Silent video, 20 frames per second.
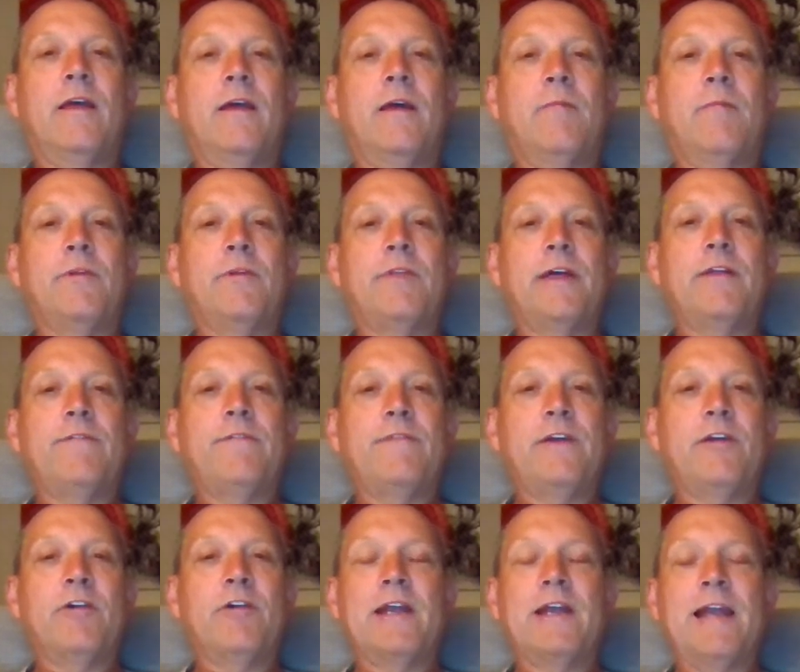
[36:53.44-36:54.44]
but they're
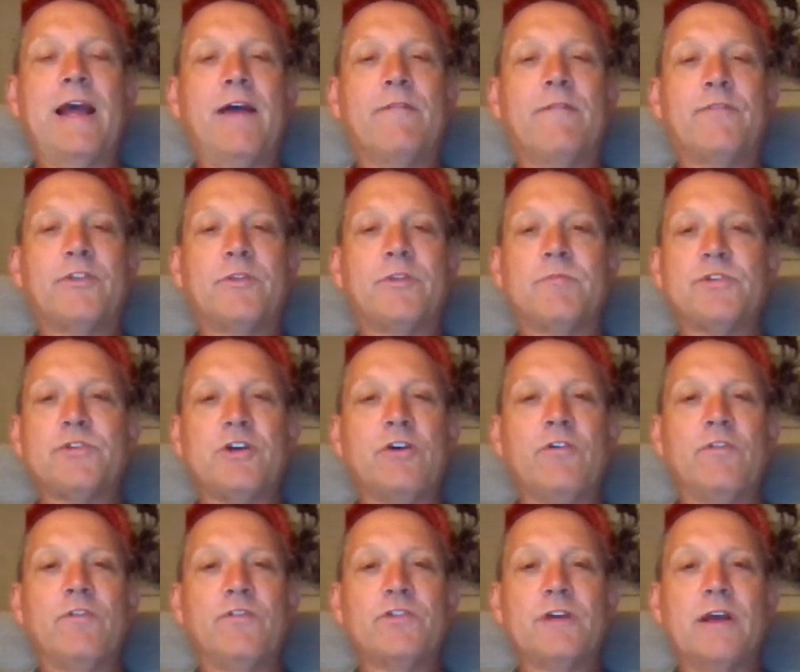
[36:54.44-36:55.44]
figuring it out for
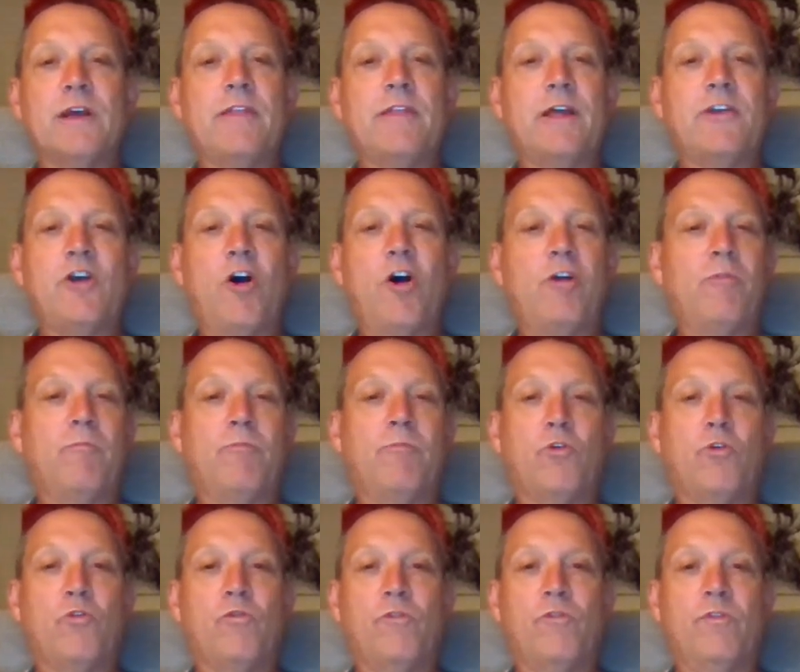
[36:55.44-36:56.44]
themselves and they don't
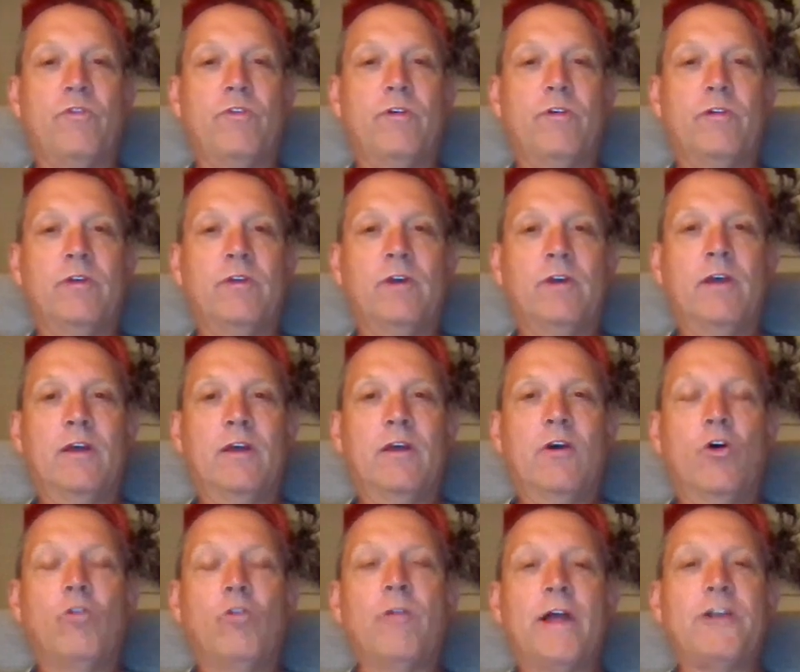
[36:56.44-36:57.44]
improve.
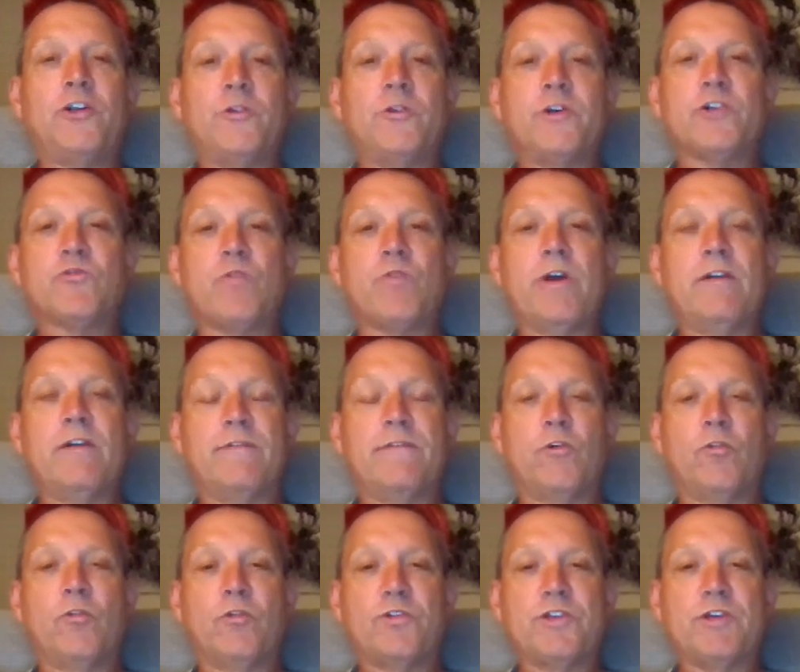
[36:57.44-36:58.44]
All they do is
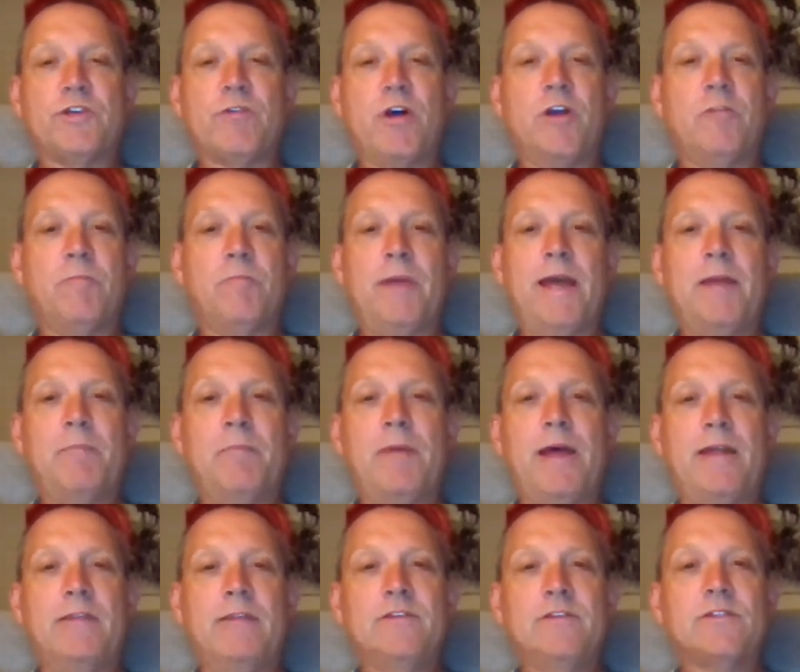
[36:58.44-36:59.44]
reinforce their own bad
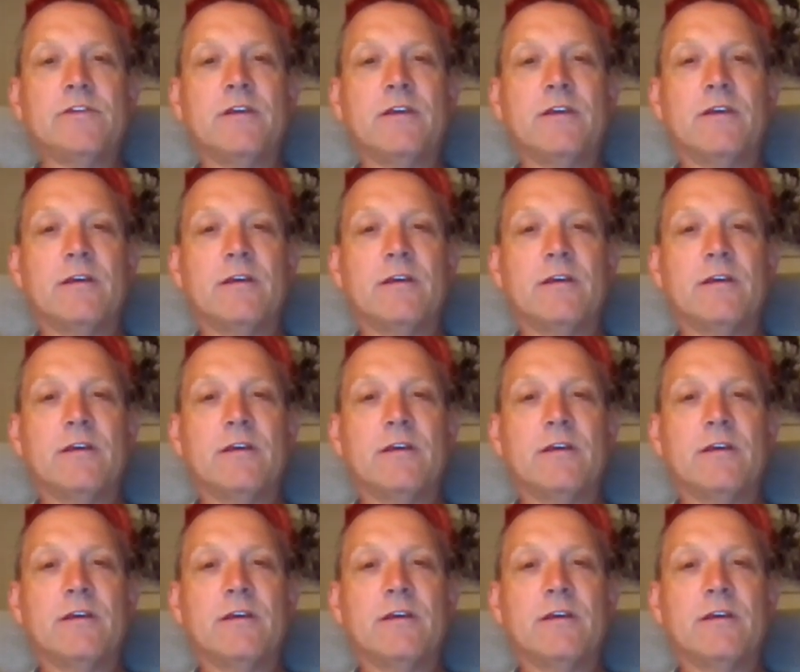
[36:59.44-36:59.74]
patterns.